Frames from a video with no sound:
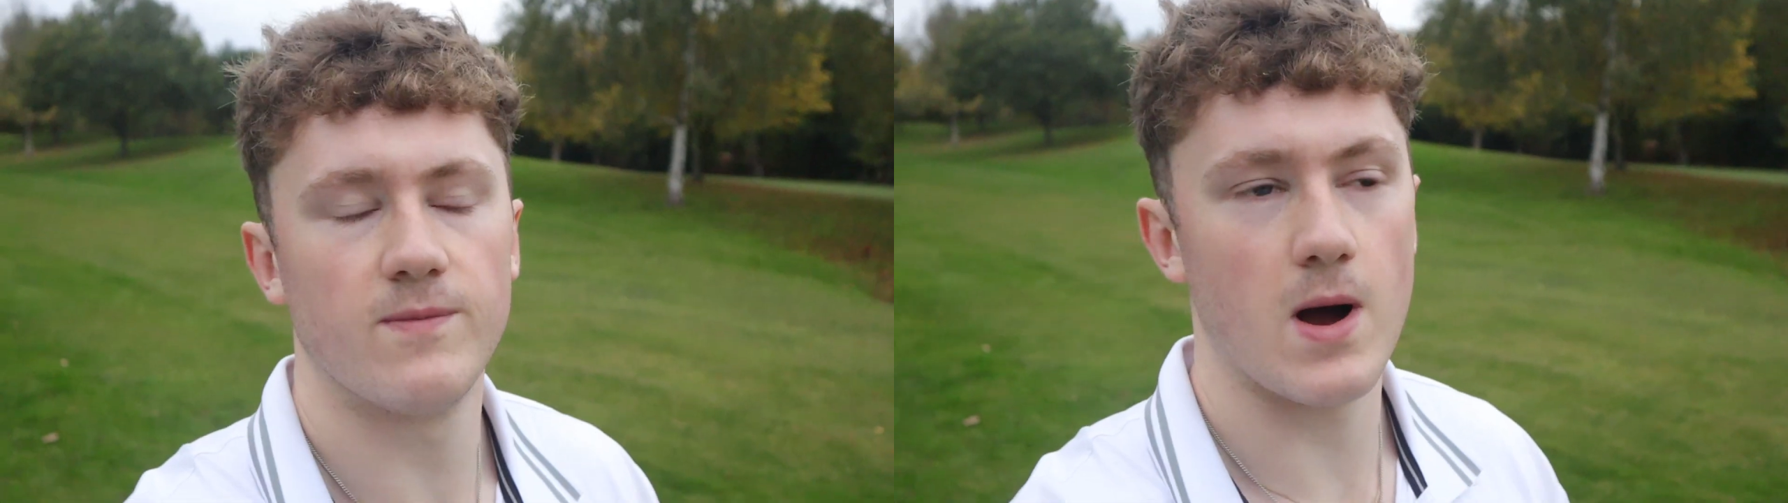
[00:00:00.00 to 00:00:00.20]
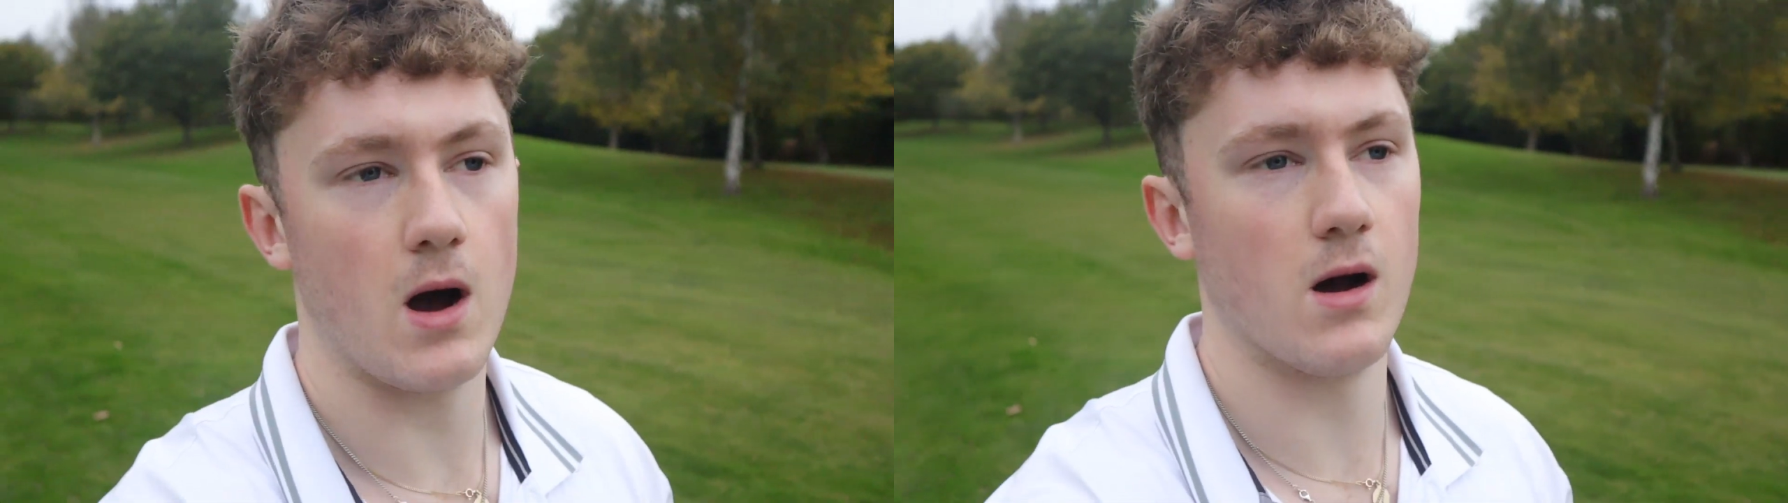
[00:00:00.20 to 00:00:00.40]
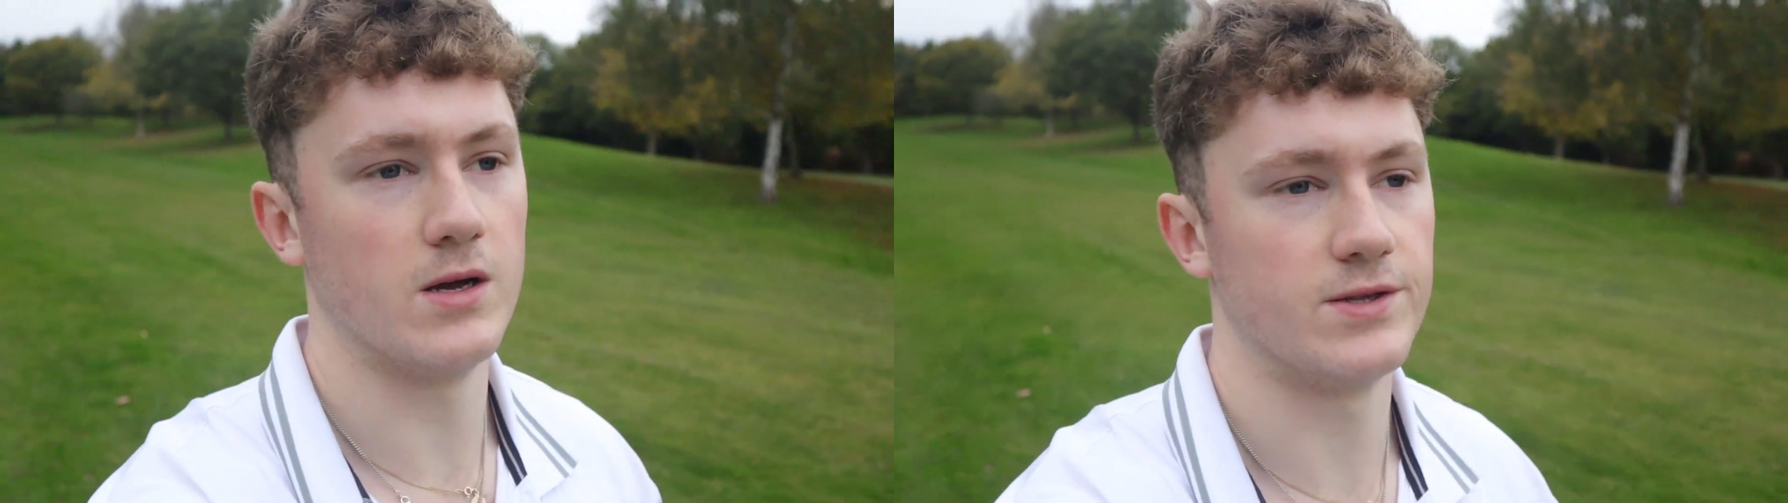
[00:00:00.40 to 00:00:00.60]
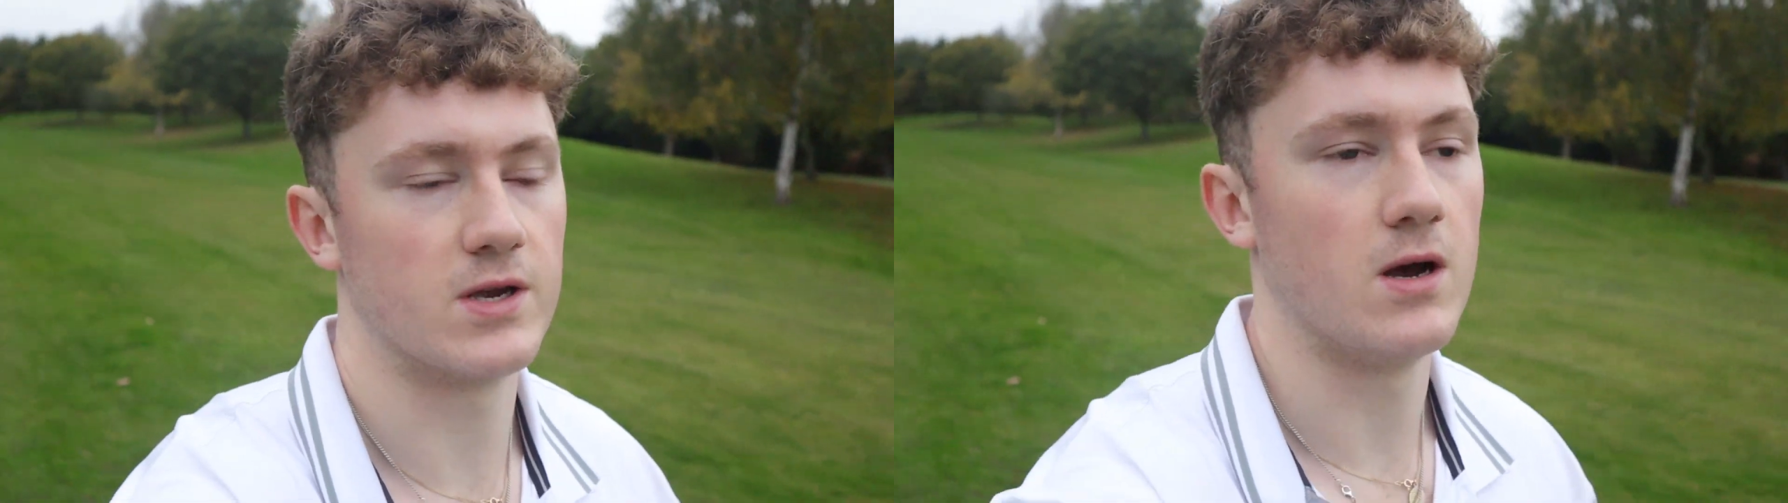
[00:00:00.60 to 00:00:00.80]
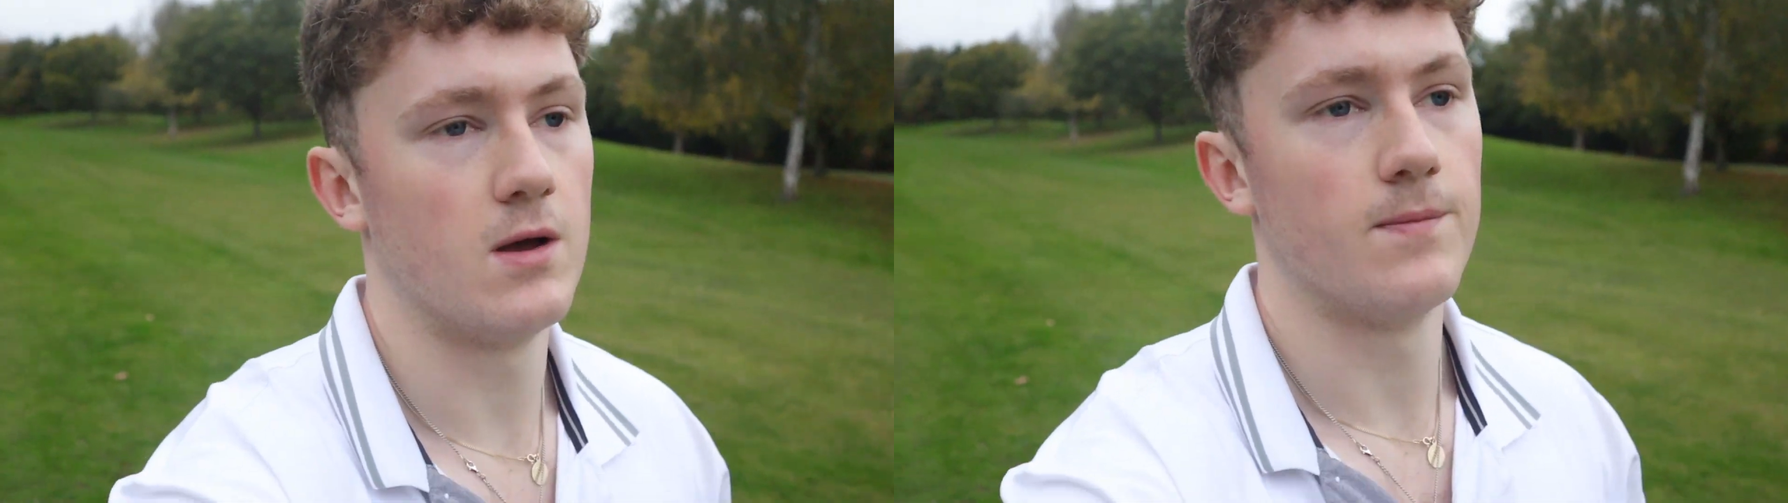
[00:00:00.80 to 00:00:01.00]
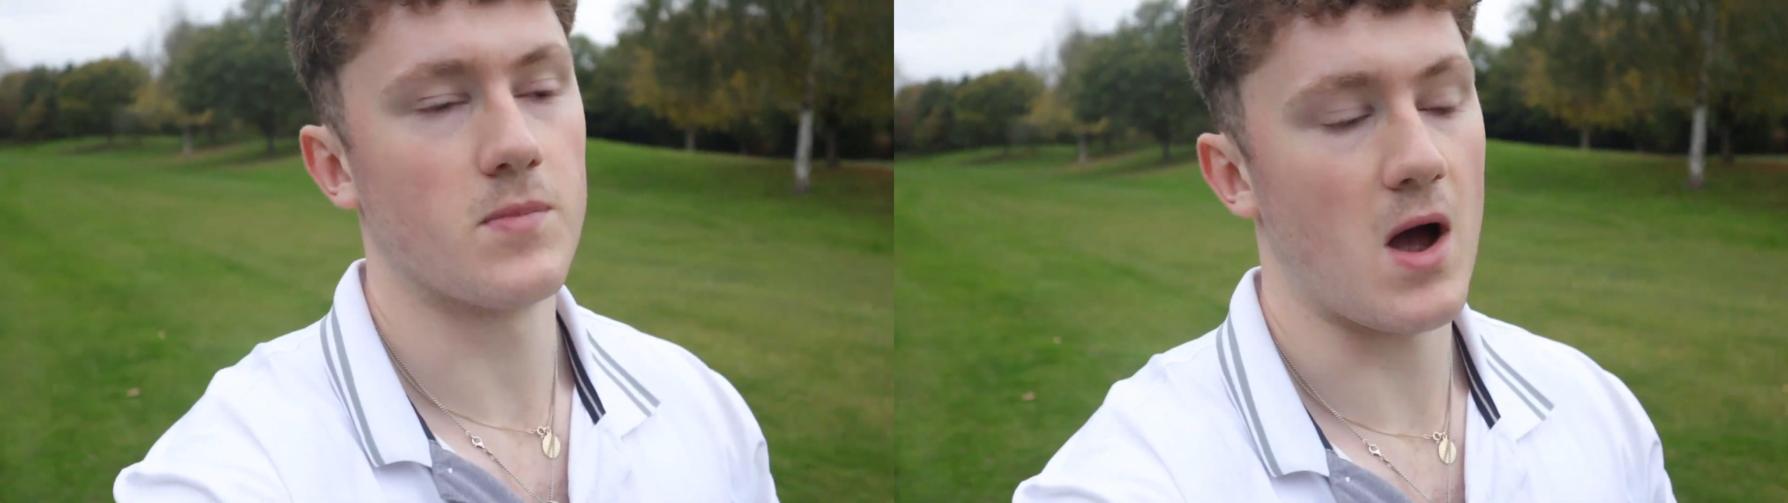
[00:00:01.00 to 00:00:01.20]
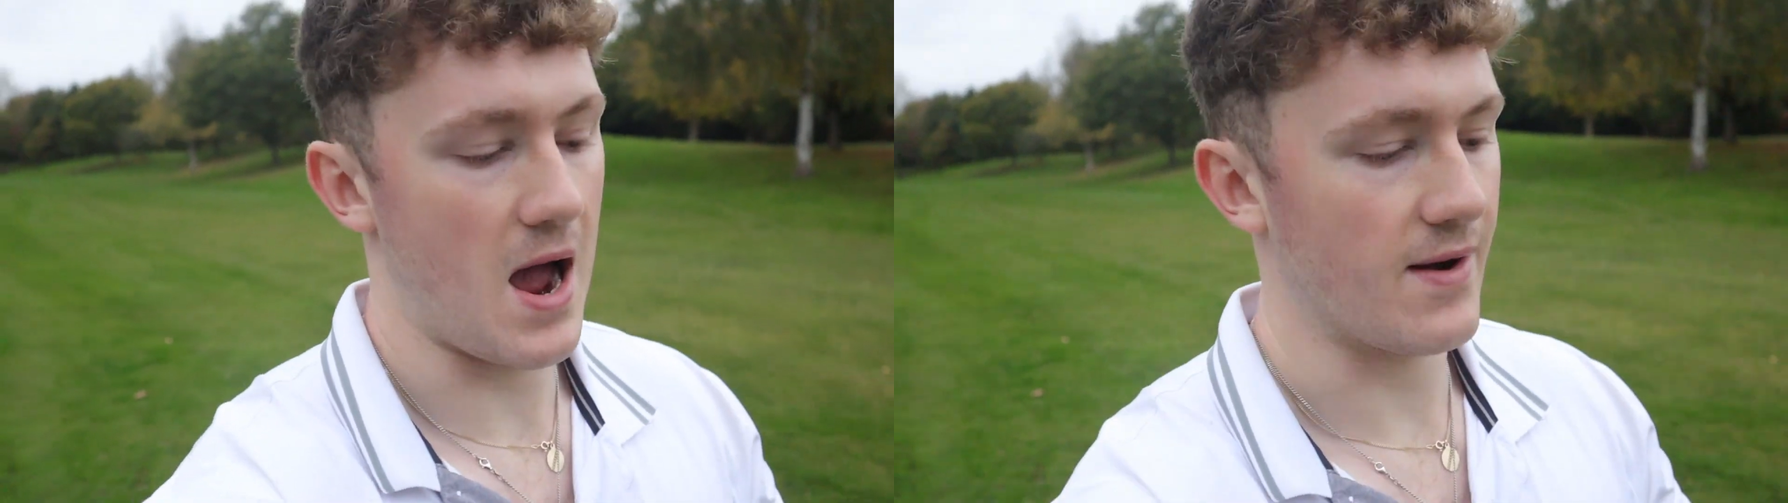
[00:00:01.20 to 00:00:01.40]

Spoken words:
of my irons I